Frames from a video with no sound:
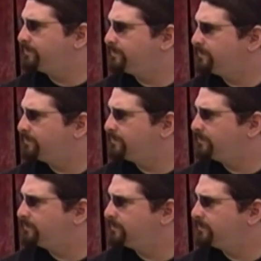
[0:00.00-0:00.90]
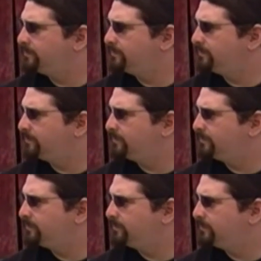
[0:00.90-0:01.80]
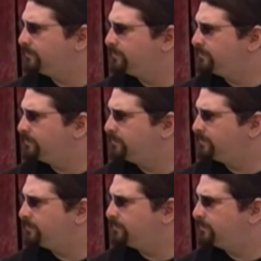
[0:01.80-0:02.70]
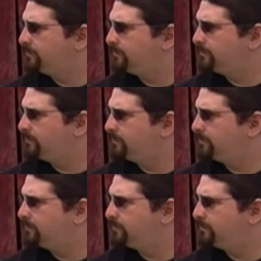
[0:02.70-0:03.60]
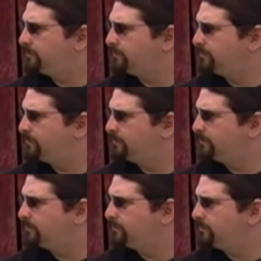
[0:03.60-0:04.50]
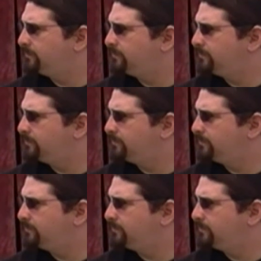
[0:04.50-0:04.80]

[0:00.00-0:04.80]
The person shown says nothing.